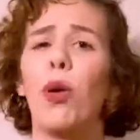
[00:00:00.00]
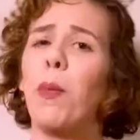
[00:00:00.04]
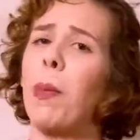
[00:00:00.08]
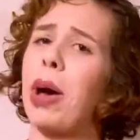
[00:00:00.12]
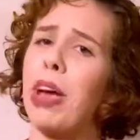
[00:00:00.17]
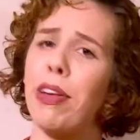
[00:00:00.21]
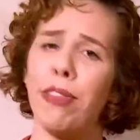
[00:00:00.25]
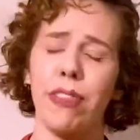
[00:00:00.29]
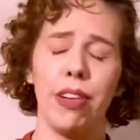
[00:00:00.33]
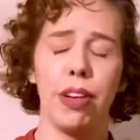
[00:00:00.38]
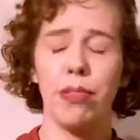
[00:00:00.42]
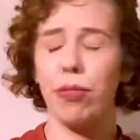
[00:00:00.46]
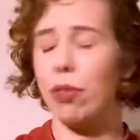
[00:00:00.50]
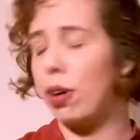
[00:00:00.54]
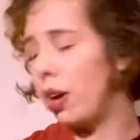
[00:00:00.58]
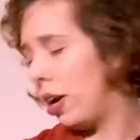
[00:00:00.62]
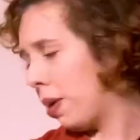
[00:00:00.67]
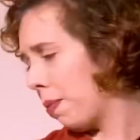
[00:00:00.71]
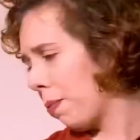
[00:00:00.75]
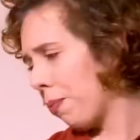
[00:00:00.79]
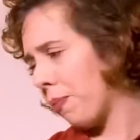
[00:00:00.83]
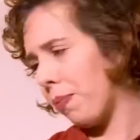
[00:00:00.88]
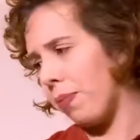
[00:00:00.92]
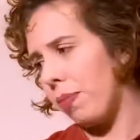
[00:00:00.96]
My
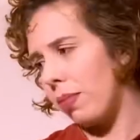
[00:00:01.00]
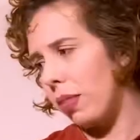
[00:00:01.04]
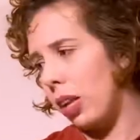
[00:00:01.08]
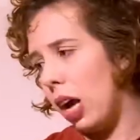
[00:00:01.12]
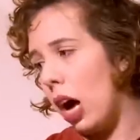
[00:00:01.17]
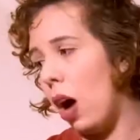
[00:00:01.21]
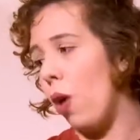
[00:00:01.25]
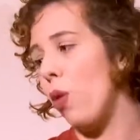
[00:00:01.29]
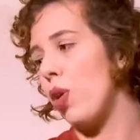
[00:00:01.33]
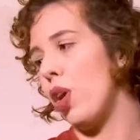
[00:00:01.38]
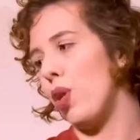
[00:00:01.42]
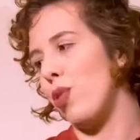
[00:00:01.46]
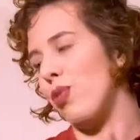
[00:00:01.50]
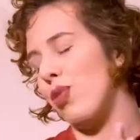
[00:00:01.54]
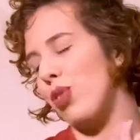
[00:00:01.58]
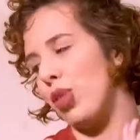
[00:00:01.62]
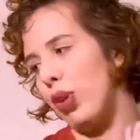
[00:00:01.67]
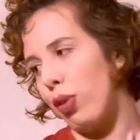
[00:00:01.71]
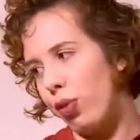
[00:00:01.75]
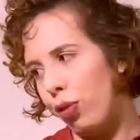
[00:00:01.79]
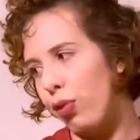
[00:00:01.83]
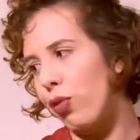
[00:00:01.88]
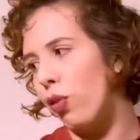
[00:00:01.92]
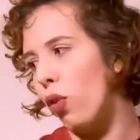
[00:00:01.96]
favorite out of the
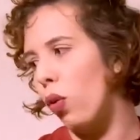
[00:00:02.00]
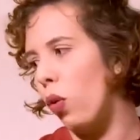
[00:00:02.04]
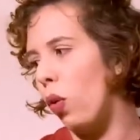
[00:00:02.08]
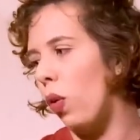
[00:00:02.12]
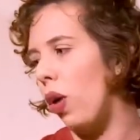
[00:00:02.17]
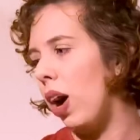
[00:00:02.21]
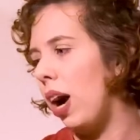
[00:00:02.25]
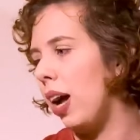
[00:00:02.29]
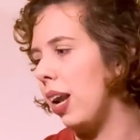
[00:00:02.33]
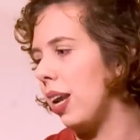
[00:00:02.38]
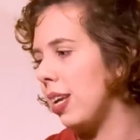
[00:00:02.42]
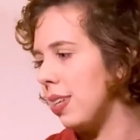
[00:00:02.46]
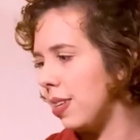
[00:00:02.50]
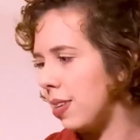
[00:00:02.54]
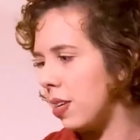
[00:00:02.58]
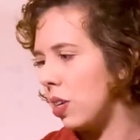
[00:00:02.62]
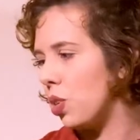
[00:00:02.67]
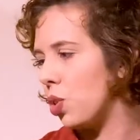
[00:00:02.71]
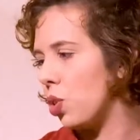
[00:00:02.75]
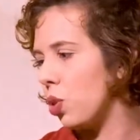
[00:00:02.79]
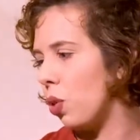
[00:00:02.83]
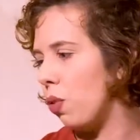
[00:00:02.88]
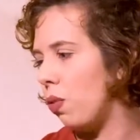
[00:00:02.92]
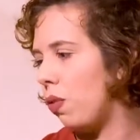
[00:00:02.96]
four I listened
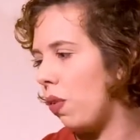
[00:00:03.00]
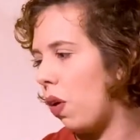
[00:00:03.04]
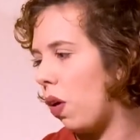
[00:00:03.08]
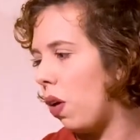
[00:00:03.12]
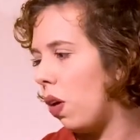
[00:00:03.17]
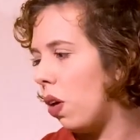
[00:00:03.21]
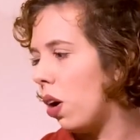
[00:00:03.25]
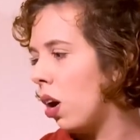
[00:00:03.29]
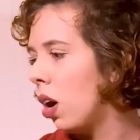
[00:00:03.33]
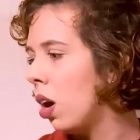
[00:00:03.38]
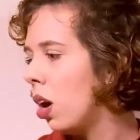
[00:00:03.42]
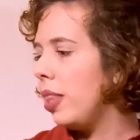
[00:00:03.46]
so far.